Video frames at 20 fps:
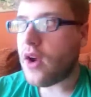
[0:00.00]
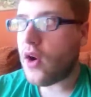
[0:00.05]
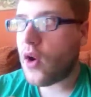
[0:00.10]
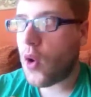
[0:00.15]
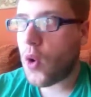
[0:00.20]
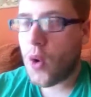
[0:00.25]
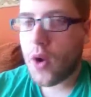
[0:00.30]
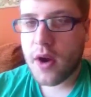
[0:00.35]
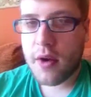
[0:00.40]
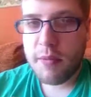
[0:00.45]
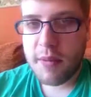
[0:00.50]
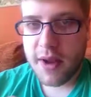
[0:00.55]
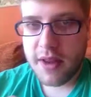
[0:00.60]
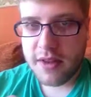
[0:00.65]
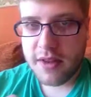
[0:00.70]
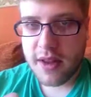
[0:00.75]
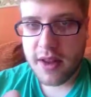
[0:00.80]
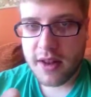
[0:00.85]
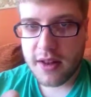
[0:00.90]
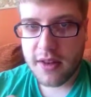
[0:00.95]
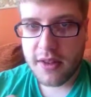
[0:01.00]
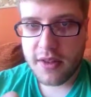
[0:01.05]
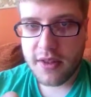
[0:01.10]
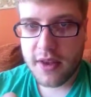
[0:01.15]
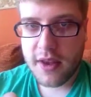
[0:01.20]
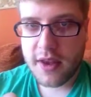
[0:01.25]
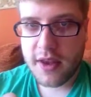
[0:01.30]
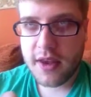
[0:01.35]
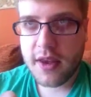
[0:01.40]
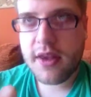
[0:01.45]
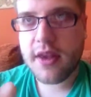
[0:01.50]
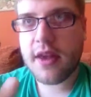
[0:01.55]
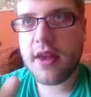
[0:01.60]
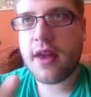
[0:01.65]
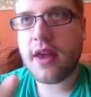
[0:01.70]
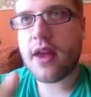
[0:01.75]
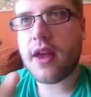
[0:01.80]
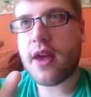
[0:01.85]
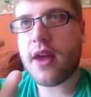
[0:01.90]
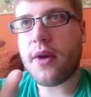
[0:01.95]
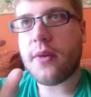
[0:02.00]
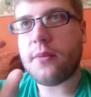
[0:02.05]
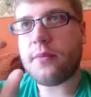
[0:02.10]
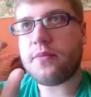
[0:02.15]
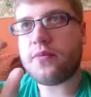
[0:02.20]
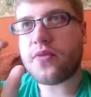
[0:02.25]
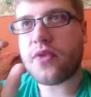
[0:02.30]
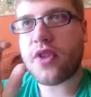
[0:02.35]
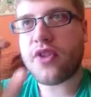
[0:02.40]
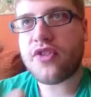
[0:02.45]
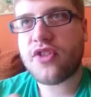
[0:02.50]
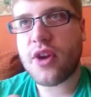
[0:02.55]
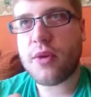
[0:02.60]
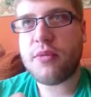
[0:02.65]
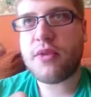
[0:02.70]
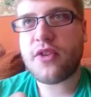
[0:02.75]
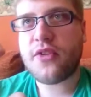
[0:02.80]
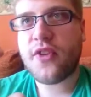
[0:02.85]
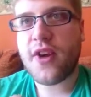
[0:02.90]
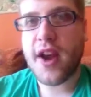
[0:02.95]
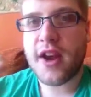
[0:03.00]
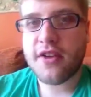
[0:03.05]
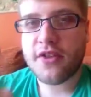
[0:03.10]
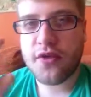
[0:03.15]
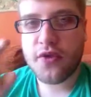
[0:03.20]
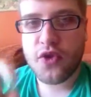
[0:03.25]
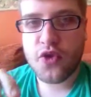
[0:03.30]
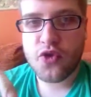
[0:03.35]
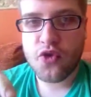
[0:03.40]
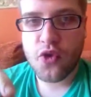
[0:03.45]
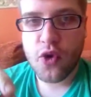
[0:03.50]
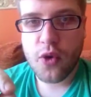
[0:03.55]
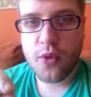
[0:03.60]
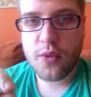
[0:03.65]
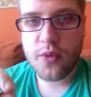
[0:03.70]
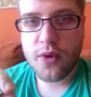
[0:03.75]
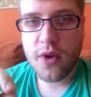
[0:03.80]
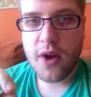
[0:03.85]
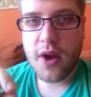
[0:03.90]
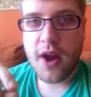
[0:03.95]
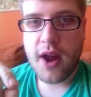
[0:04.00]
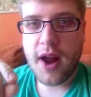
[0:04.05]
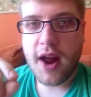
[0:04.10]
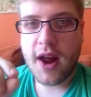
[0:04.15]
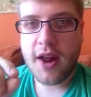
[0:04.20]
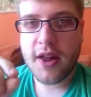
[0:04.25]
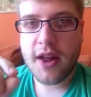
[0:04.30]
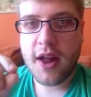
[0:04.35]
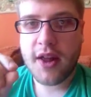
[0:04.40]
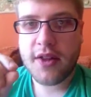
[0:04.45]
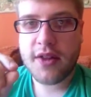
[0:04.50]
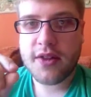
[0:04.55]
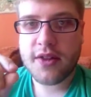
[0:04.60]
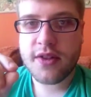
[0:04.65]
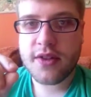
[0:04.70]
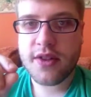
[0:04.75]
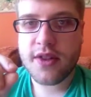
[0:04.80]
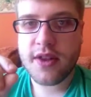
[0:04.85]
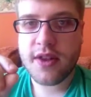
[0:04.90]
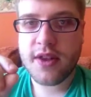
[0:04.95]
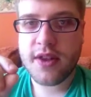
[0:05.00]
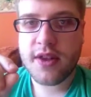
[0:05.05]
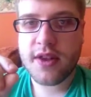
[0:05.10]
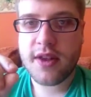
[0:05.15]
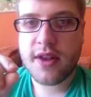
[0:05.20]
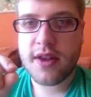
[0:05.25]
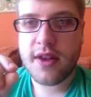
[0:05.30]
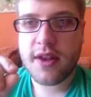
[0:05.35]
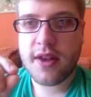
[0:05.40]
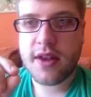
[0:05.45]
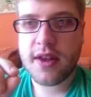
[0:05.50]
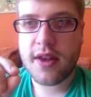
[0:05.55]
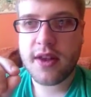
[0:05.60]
automated the sound effects of the drone and the